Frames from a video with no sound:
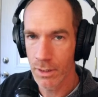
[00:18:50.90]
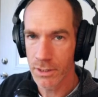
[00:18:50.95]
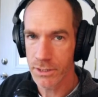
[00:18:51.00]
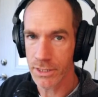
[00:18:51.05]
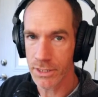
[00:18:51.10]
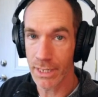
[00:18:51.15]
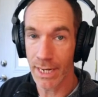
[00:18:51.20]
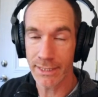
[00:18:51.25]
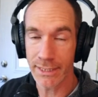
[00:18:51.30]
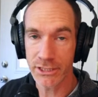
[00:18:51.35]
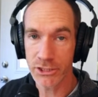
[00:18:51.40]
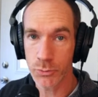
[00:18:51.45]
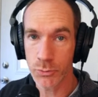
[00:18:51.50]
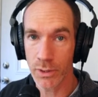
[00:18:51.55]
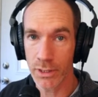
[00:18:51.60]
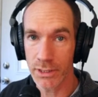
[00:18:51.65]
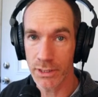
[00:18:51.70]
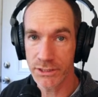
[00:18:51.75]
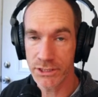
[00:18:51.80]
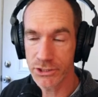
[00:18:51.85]
So now I just
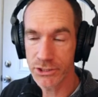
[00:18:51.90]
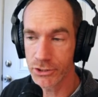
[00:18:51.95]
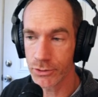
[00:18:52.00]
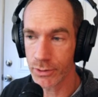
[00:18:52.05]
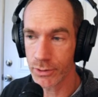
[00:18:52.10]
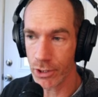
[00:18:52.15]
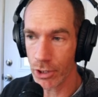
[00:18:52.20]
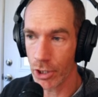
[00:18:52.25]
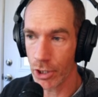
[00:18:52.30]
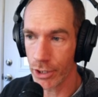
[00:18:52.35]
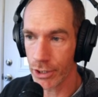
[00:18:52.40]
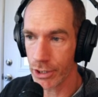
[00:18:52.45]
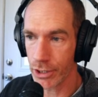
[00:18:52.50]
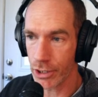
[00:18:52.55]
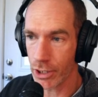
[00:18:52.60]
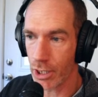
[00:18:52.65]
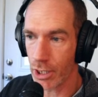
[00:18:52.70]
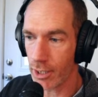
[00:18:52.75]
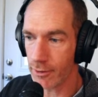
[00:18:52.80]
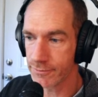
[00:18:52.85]
want to listen to it on and
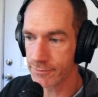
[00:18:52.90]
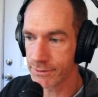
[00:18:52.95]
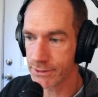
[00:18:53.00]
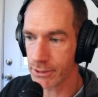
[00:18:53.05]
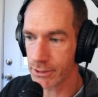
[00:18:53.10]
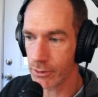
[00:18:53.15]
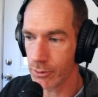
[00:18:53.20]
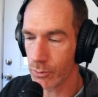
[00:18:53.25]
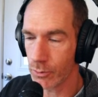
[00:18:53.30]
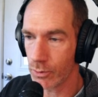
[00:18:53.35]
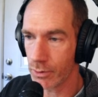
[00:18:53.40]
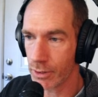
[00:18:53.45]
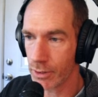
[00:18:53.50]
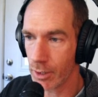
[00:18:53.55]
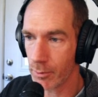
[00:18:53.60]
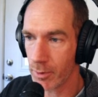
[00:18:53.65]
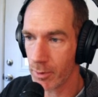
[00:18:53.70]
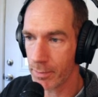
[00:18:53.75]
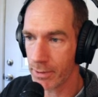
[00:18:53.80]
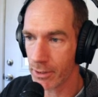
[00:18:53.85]
off. So we'll
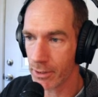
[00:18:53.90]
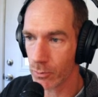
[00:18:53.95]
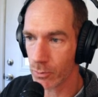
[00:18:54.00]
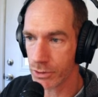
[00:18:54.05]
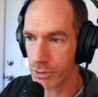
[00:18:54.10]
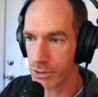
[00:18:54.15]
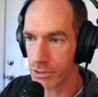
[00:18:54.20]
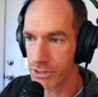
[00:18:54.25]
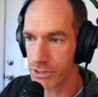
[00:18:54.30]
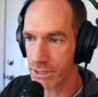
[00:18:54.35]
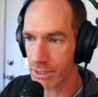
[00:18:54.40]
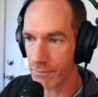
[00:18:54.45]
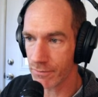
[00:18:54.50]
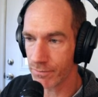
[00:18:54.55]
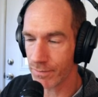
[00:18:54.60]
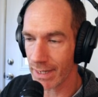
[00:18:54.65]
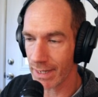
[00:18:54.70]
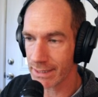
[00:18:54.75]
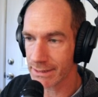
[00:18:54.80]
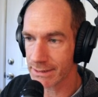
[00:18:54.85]
come up here and we'll use the
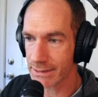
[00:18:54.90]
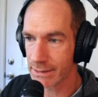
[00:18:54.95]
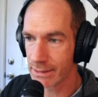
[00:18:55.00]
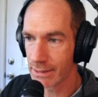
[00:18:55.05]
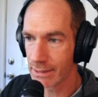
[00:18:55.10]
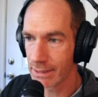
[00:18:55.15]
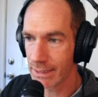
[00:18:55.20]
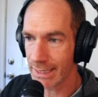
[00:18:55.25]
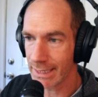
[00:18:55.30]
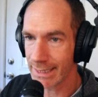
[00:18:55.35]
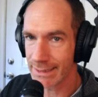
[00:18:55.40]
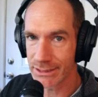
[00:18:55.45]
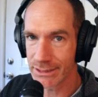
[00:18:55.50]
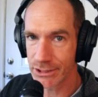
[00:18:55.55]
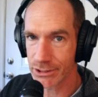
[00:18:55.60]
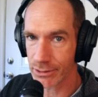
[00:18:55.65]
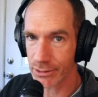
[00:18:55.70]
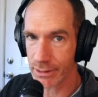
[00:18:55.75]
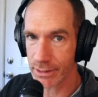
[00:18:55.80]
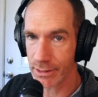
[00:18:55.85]
effects
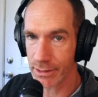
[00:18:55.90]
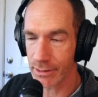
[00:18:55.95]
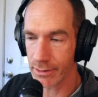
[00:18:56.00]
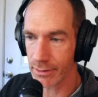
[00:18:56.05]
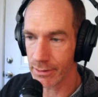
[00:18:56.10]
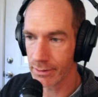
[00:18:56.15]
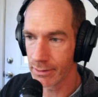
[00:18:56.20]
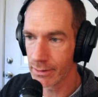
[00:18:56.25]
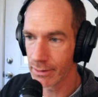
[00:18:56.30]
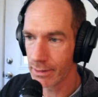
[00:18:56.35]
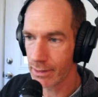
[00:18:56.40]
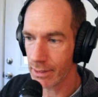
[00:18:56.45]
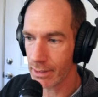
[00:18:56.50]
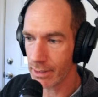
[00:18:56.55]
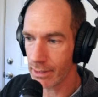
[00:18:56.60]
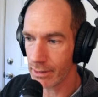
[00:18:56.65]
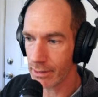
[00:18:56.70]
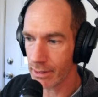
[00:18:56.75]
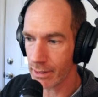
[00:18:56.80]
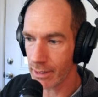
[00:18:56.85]
insert here
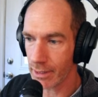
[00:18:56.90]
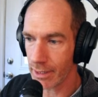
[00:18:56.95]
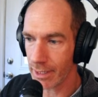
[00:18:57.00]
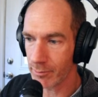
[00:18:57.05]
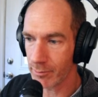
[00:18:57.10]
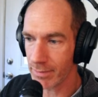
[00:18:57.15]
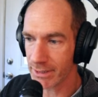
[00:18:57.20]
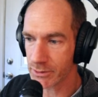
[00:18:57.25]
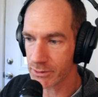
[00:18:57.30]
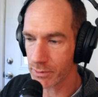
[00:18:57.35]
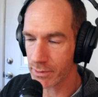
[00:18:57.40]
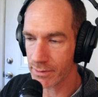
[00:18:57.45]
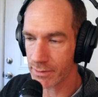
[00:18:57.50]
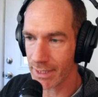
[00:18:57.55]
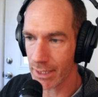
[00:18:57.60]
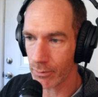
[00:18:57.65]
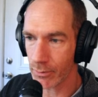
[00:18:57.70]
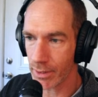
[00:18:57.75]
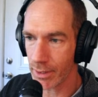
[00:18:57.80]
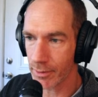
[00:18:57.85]
and mess with it
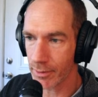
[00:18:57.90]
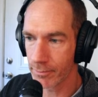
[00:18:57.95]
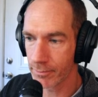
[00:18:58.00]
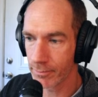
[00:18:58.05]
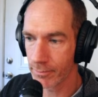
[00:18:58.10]
that way.